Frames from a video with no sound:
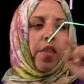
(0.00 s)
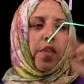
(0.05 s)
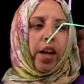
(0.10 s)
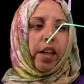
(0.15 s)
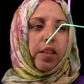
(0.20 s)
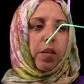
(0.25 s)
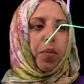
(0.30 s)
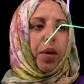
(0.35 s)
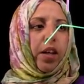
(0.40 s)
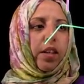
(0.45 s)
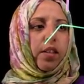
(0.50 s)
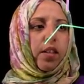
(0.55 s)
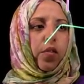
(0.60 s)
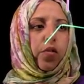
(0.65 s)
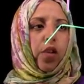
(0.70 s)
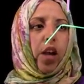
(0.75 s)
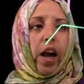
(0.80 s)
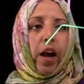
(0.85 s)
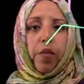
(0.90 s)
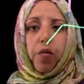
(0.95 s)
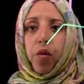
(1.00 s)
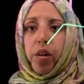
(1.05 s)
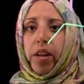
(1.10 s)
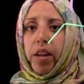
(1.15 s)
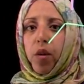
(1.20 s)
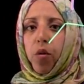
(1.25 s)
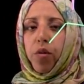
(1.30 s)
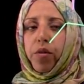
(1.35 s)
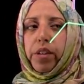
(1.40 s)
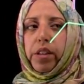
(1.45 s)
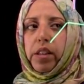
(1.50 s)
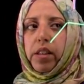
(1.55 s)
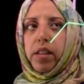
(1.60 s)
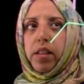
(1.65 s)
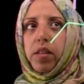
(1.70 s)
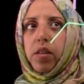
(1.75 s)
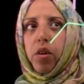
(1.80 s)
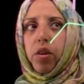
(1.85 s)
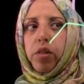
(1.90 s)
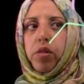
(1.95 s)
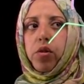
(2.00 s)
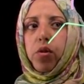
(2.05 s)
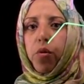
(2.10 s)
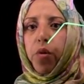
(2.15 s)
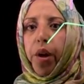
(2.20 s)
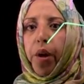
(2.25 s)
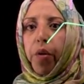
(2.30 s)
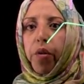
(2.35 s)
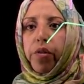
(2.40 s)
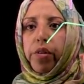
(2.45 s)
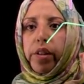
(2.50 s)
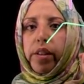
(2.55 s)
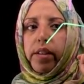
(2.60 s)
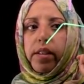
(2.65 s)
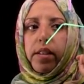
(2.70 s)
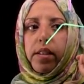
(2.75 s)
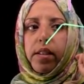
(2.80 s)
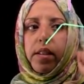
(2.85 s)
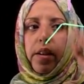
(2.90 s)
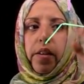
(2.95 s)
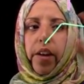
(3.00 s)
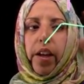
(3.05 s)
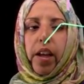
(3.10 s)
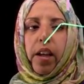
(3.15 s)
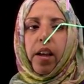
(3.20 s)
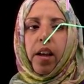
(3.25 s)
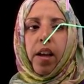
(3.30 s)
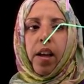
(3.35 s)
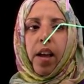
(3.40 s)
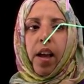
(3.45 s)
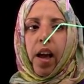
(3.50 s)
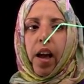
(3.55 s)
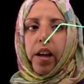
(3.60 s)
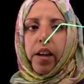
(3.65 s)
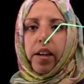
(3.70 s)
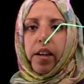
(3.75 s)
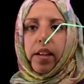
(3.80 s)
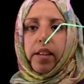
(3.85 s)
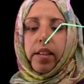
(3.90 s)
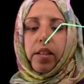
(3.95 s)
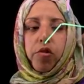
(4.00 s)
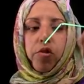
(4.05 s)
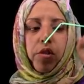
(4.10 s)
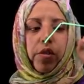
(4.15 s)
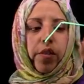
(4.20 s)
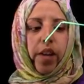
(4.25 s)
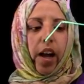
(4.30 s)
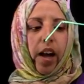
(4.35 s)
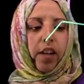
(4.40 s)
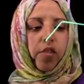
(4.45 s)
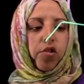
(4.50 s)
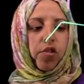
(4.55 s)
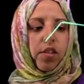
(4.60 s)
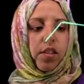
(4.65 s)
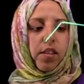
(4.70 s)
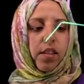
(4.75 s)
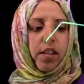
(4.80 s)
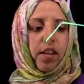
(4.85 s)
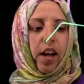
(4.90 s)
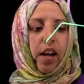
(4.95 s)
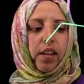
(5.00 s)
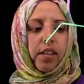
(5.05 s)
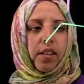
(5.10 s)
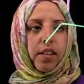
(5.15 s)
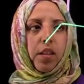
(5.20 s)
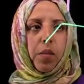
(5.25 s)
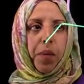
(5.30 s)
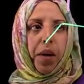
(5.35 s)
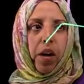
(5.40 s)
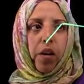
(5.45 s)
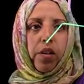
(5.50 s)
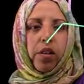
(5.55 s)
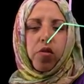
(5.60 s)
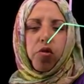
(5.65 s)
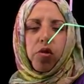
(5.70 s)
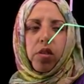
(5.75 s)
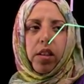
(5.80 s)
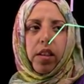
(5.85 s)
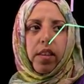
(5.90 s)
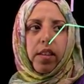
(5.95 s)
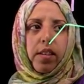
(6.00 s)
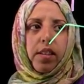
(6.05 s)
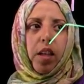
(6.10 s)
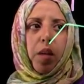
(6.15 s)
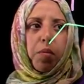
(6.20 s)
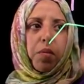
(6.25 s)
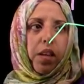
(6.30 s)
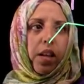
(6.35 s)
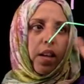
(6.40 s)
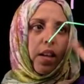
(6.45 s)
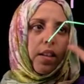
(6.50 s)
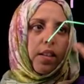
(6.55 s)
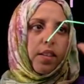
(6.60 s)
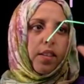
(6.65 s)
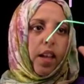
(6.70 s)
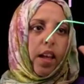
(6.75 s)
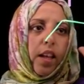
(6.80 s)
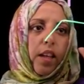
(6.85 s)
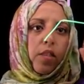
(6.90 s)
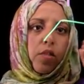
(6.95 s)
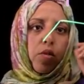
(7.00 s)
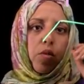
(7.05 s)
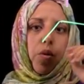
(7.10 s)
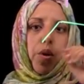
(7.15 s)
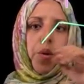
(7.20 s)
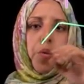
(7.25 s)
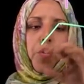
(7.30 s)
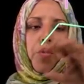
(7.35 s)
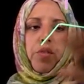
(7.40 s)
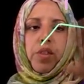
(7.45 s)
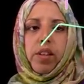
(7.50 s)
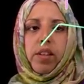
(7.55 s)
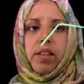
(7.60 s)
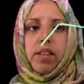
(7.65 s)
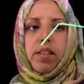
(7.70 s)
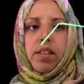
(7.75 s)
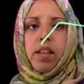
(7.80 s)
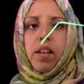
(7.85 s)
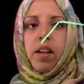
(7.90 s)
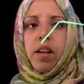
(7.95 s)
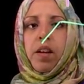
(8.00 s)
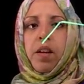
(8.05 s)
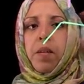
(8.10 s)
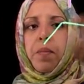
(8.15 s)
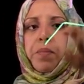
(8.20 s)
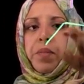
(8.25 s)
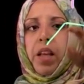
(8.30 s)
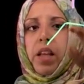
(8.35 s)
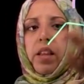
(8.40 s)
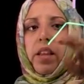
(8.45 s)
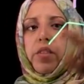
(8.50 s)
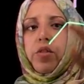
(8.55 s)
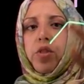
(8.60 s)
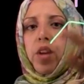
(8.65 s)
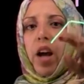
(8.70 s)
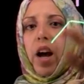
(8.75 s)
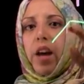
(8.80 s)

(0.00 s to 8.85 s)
That depends if you have one equivalence or two equivalents, right? And in addition reactions, an excess amount is really the same thing as saying two equivalents, unless you